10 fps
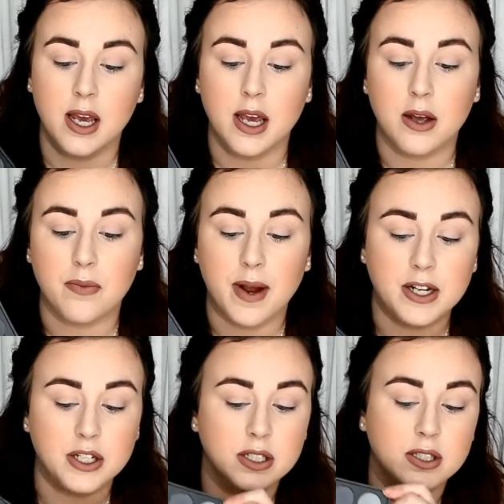It
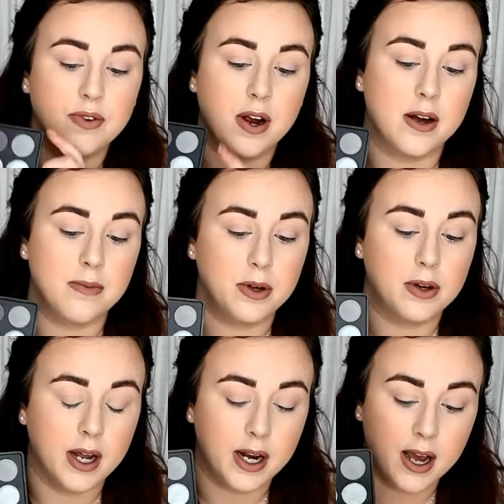ranges from, you
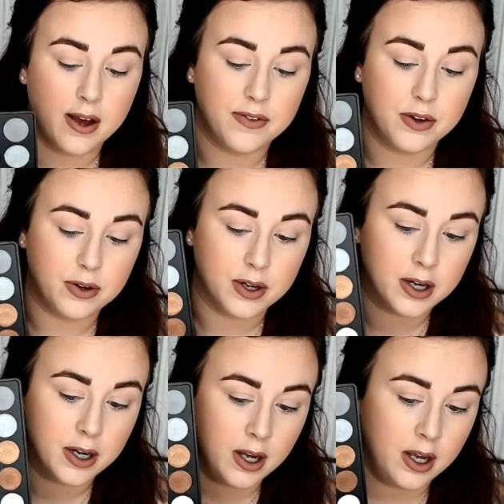kind of have your
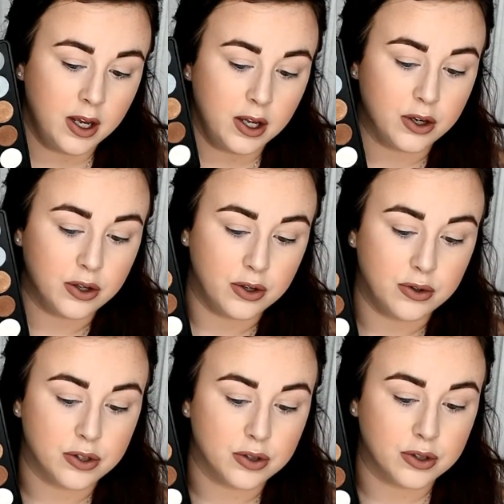
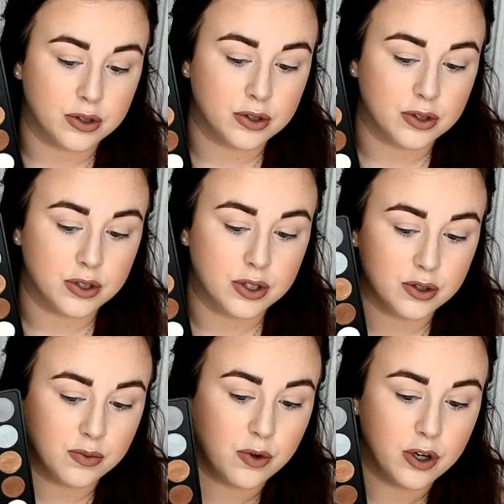neutrals,
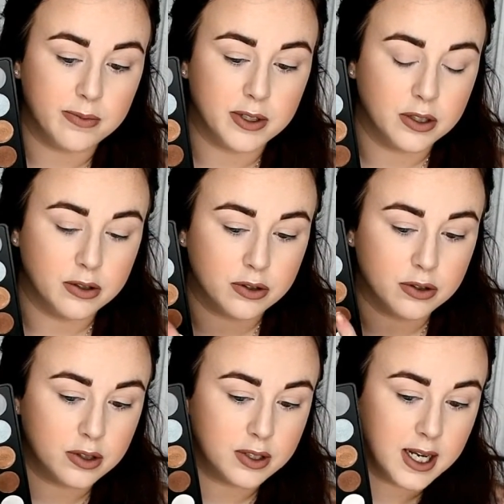your warmer
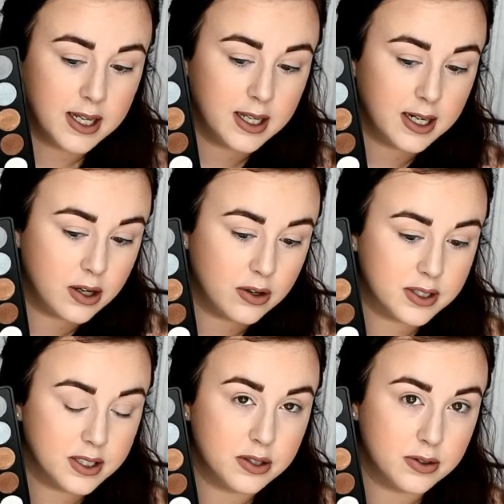neutrals, and then it goes
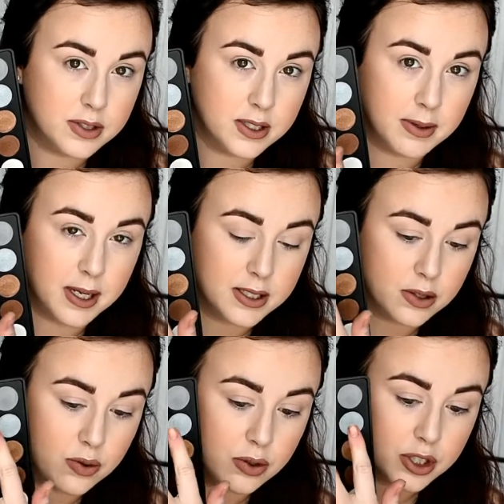into some nice
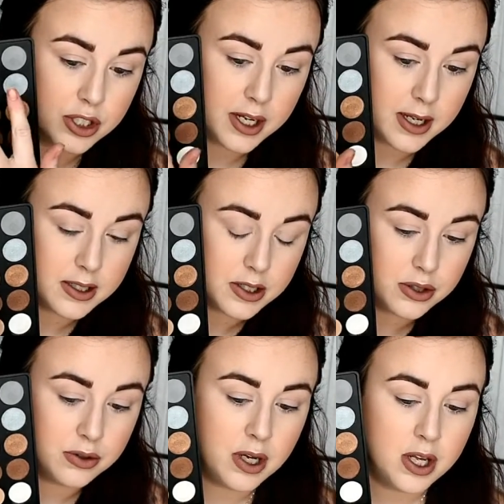cooler shades
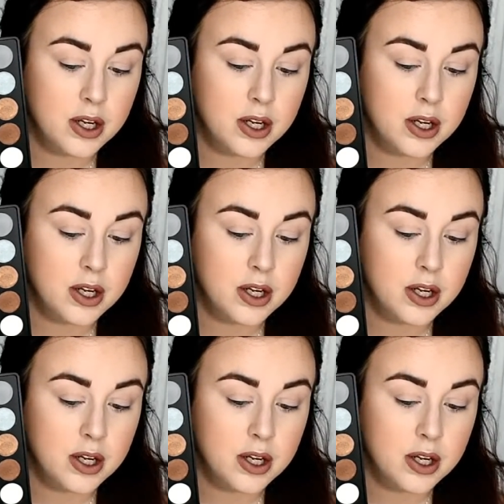too.